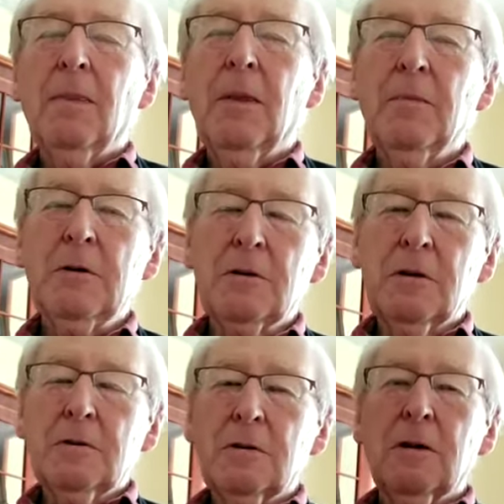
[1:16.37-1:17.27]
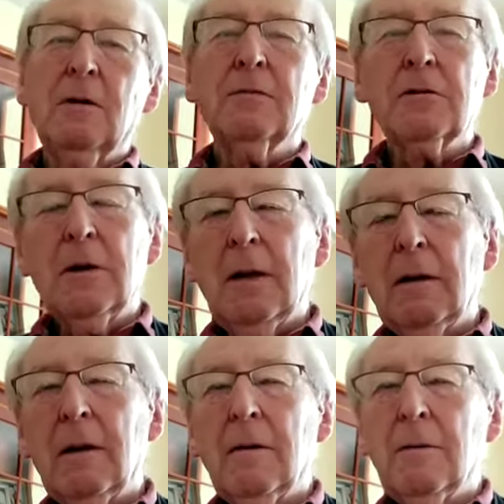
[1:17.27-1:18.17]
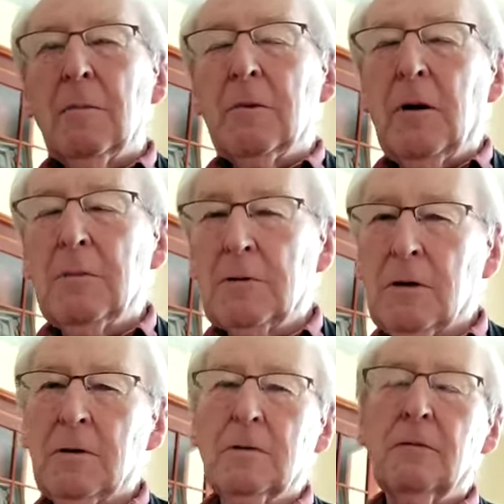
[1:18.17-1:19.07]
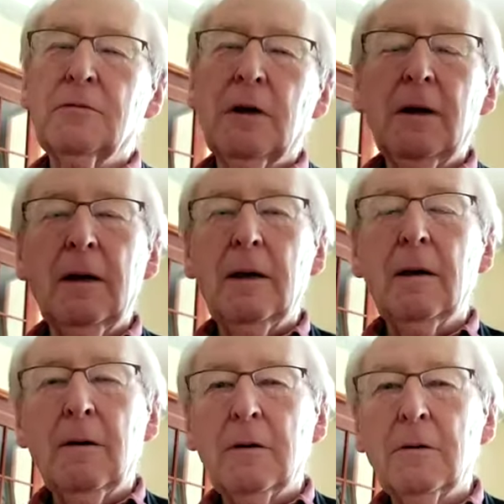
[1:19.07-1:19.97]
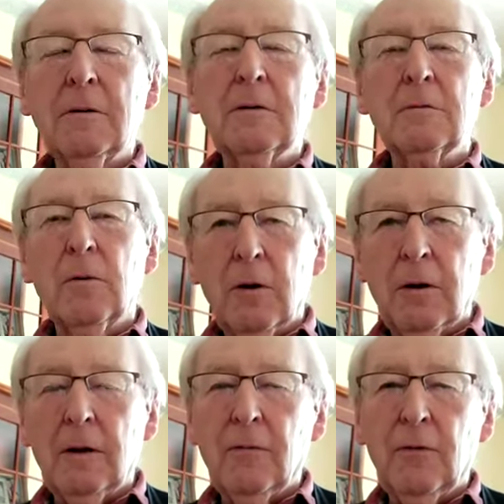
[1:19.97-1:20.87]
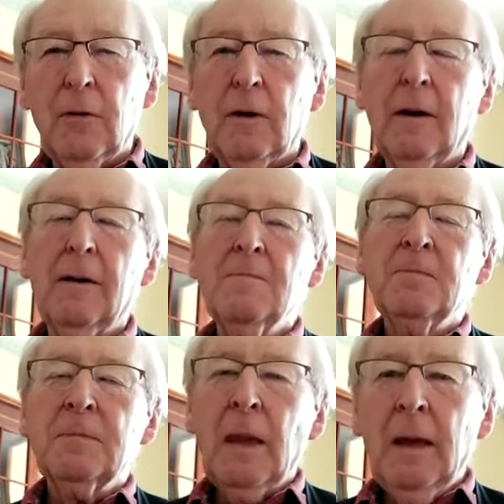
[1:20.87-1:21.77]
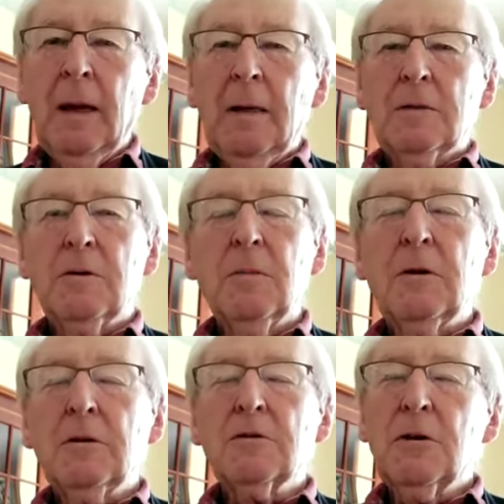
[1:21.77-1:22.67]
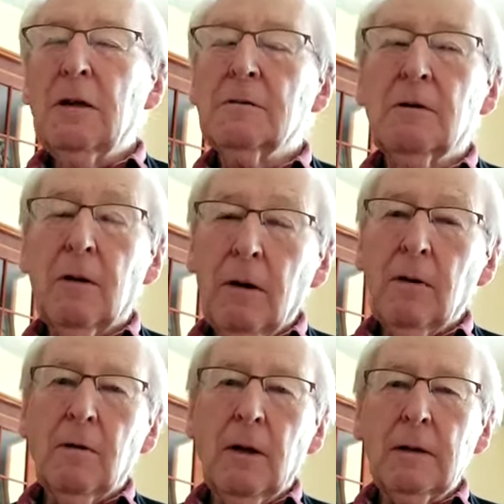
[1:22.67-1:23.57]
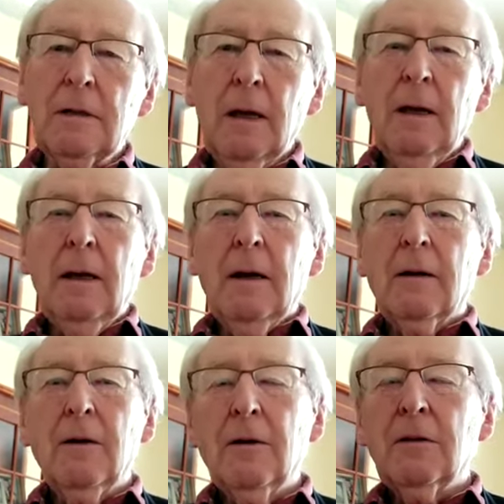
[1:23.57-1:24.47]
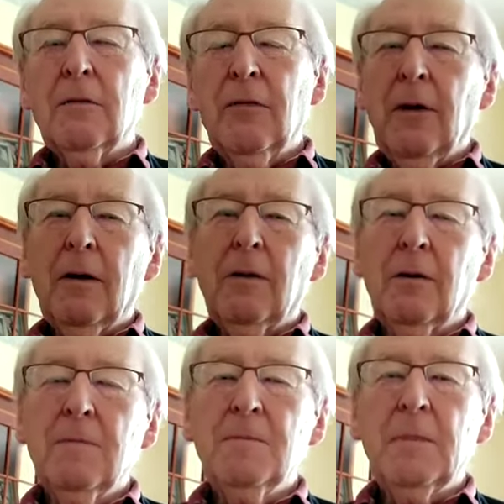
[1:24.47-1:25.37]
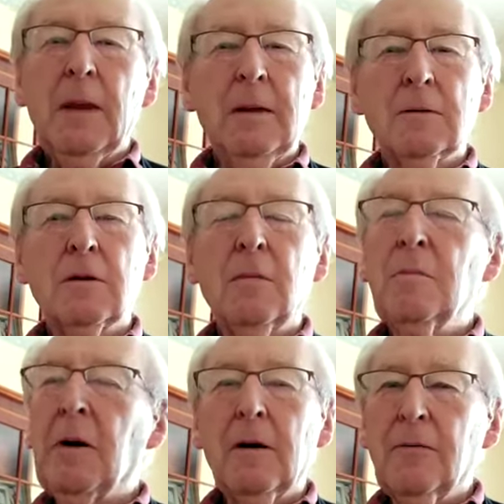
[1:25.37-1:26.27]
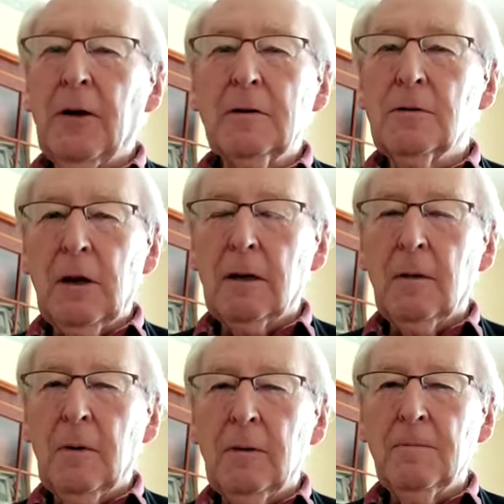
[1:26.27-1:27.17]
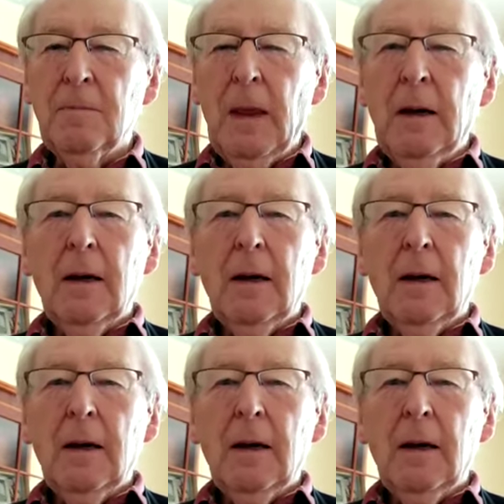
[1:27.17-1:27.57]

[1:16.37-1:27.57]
the business of standing on the promises, of taking God at his word, if you like. Someone has said, you know, that God the Father is the perfect gentleman.